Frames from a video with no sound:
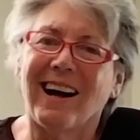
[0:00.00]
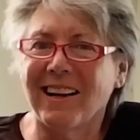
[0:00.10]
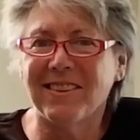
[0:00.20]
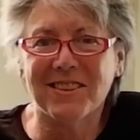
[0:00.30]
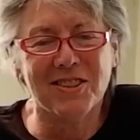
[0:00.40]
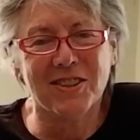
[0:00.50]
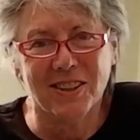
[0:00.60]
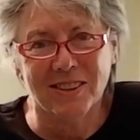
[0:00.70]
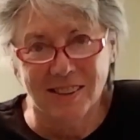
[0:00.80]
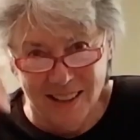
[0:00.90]
Hi, this is
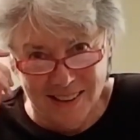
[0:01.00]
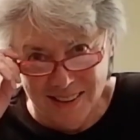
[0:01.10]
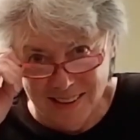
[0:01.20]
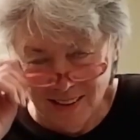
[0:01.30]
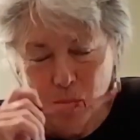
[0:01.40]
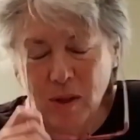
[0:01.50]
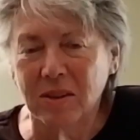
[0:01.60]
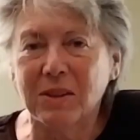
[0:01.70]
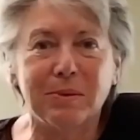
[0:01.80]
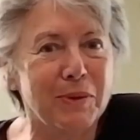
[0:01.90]
Cheryl Johnson, and
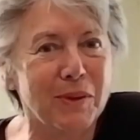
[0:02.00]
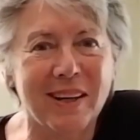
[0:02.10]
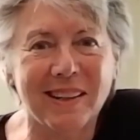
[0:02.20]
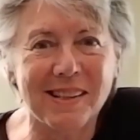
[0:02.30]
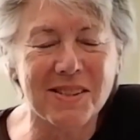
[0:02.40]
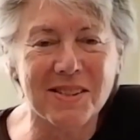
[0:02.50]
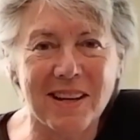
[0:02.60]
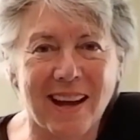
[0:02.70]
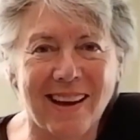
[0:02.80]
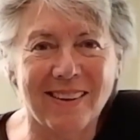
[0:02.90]
welcome to Art
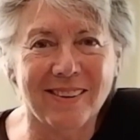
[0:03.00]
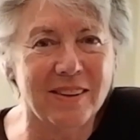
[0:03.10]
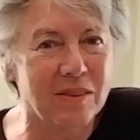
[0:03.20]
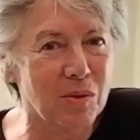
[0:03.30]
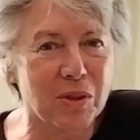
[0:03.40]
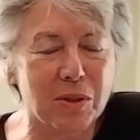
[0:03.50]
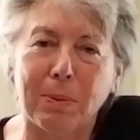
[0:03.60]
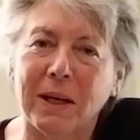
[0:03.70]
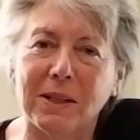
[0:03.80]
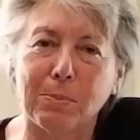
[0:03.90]
Lessons Now. We're going
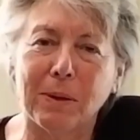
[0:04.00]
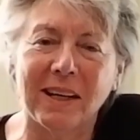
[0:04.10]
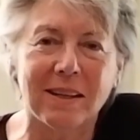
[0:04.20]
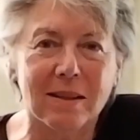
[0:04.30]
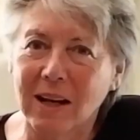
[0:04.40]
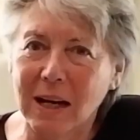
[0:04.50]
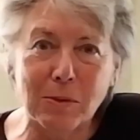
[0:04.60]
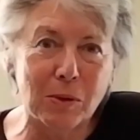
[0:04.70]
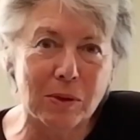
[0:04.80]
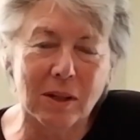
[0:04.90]
to paint a painting that
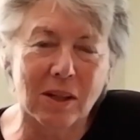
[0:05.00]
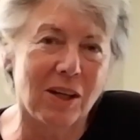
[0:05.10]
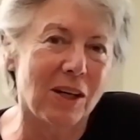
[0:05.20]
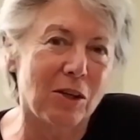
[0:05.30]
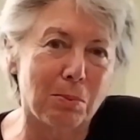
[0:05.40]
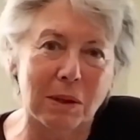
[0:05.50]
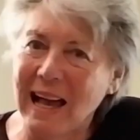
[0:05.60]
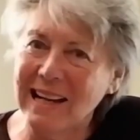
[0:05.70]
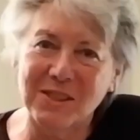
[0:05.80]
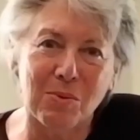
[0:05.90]
I'm going to call
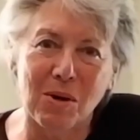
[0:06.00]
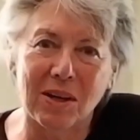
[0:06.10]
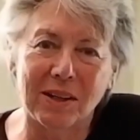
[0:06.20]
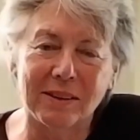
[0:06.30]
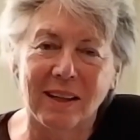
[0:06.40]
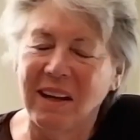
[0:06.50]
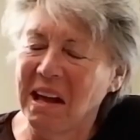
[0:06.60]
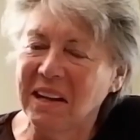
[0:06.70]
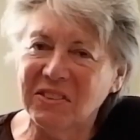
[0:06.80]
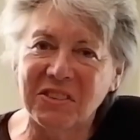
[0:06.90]
Black Swan.
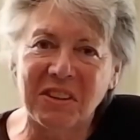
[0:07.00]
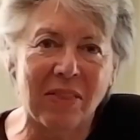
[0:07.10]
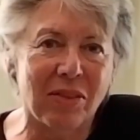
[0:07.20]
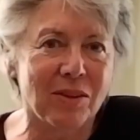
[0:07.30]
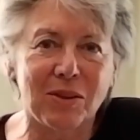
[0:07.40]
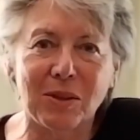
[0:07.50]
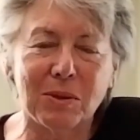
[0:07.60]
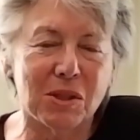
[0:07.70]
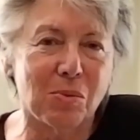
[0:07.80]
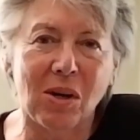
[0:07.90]
It has nothing to
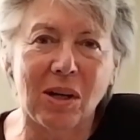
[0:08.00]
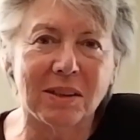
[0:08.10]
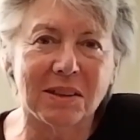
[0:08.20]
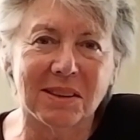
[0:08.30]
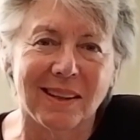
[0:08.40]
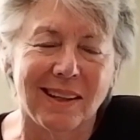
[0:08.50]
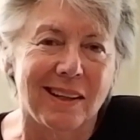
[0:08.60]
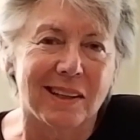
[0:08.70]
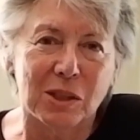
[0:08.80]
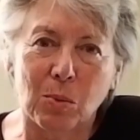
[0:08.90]
do with swans.
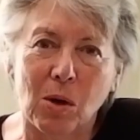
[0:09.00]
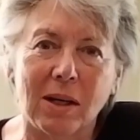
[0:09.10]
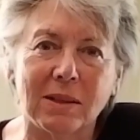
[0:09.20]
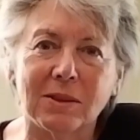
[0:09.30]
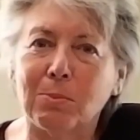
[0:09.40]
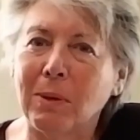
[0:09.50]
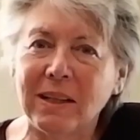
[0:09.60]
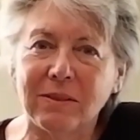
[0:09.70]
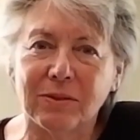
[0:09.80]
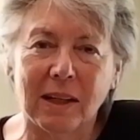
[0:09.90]
Swans
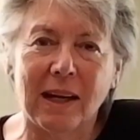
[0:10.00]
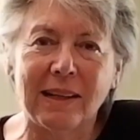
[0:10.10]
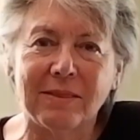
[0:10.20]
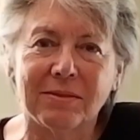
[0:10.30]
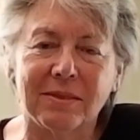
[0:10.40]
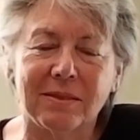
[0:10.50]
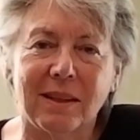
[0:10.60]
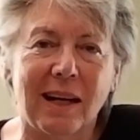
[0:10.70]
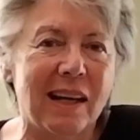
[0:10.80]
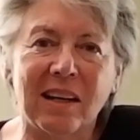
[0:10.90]
mate for
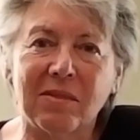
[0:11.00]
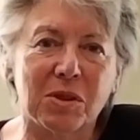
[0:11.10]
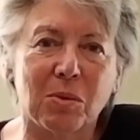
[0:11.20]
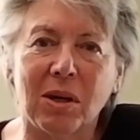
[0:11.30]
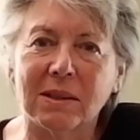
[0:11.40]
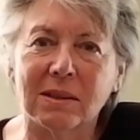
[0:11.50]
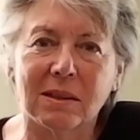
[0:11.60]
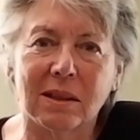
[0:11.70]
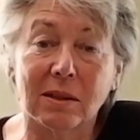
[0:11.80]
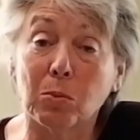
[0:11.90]
life. I love
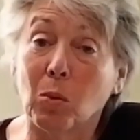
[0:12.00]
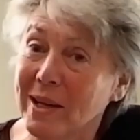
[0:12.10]
swans. There's